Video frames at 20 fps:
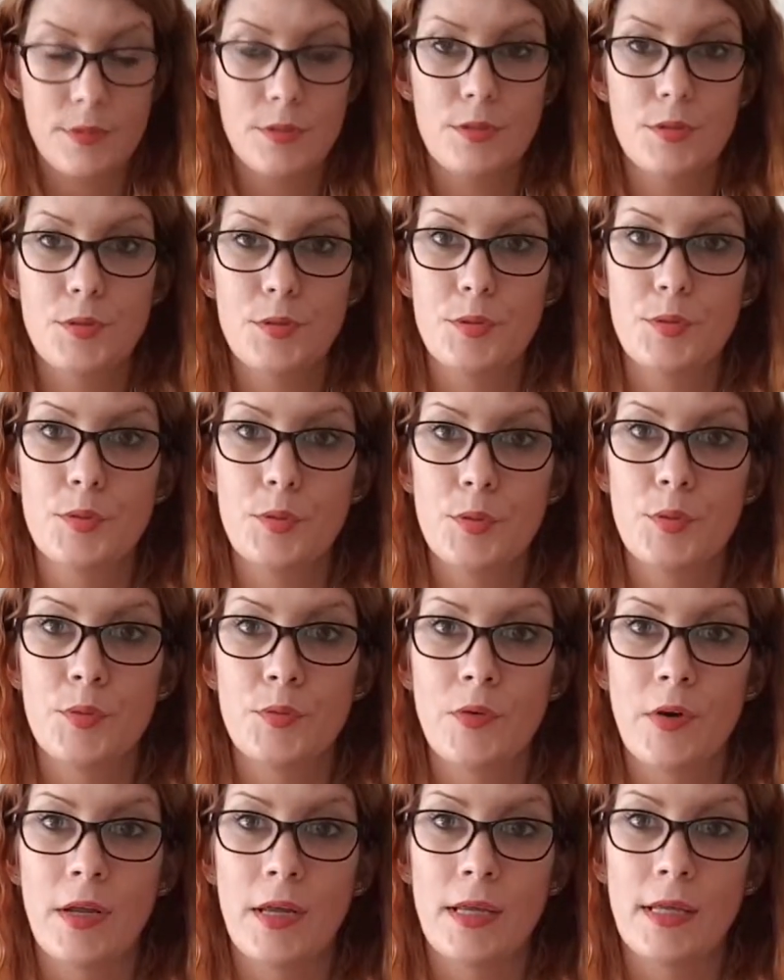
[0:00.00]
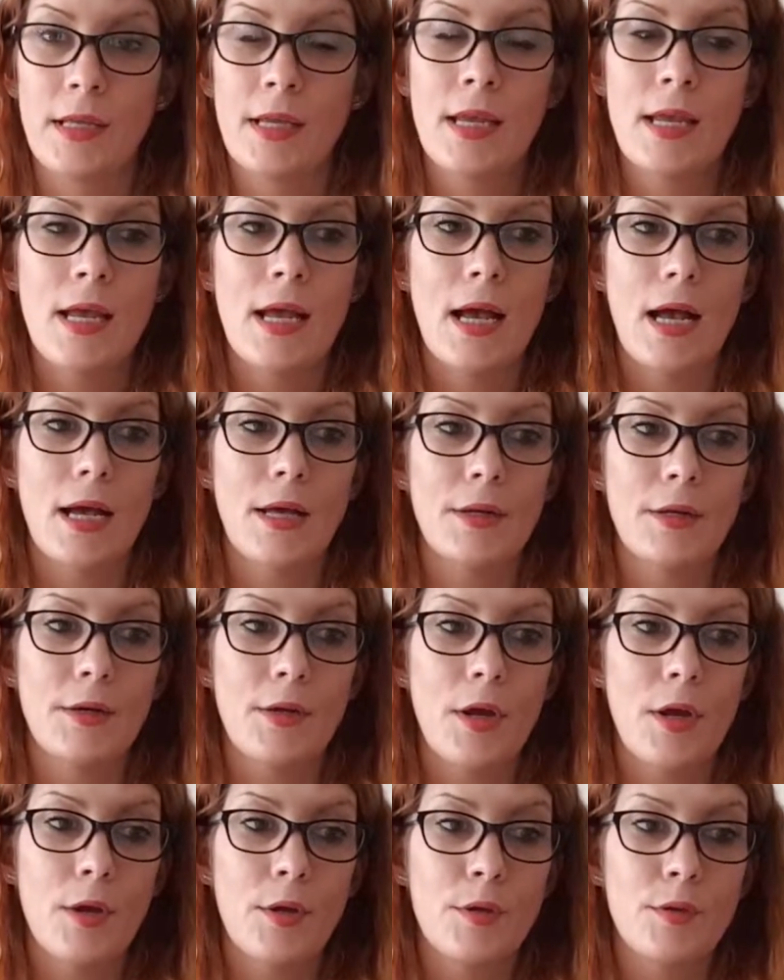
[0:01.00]
story and
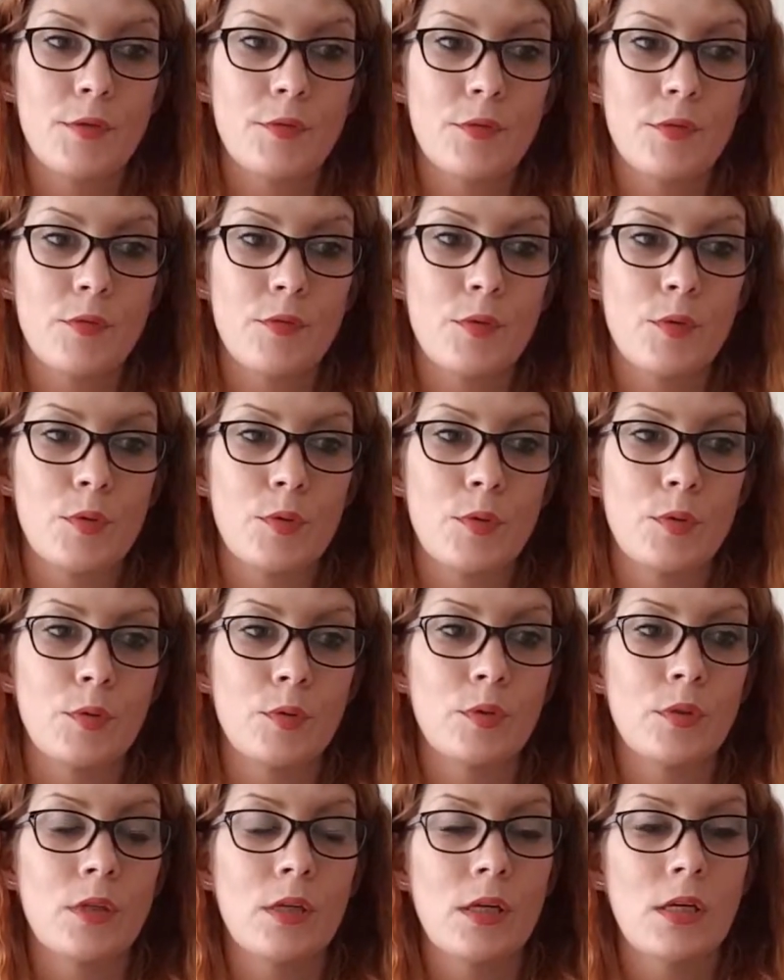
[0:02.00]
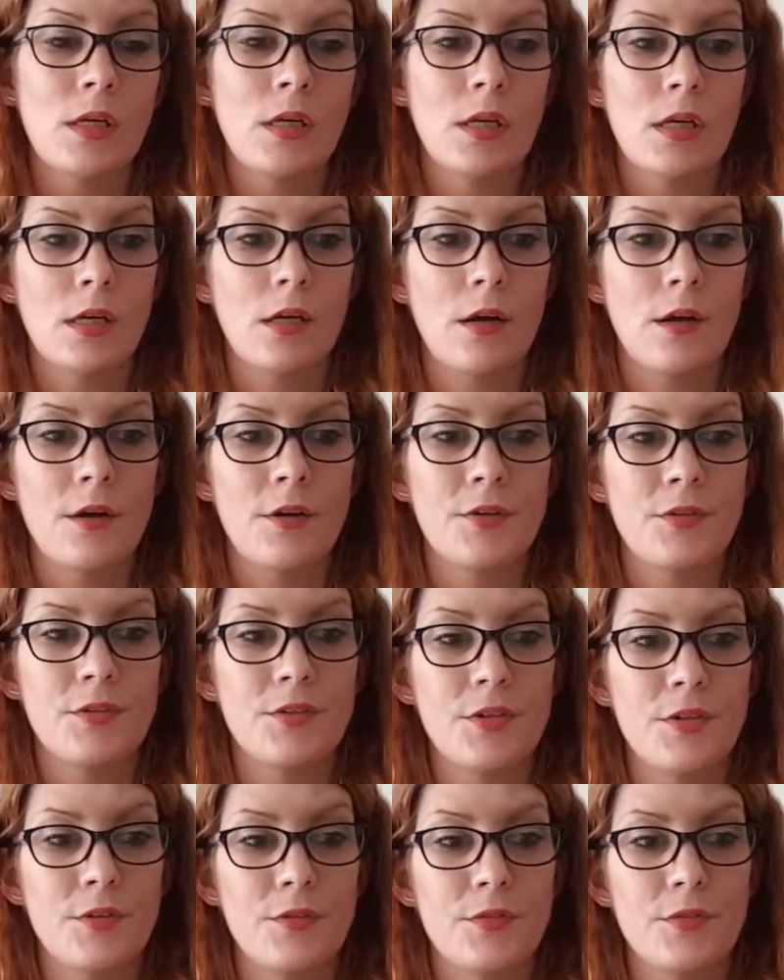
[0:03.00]
an overall kind
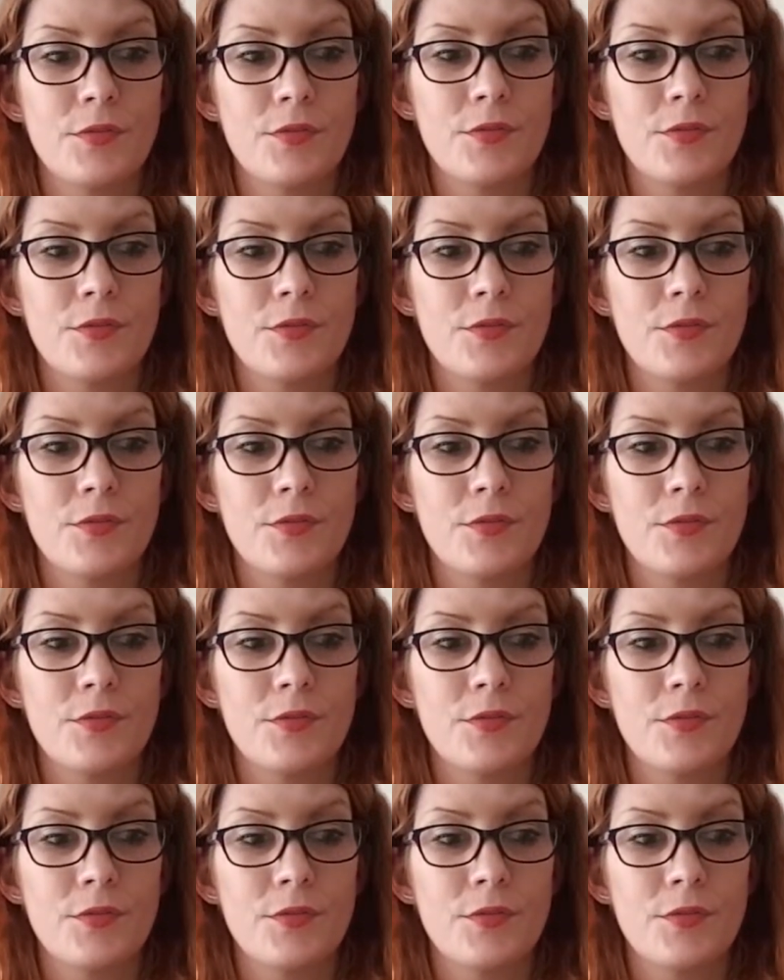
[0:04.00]
of,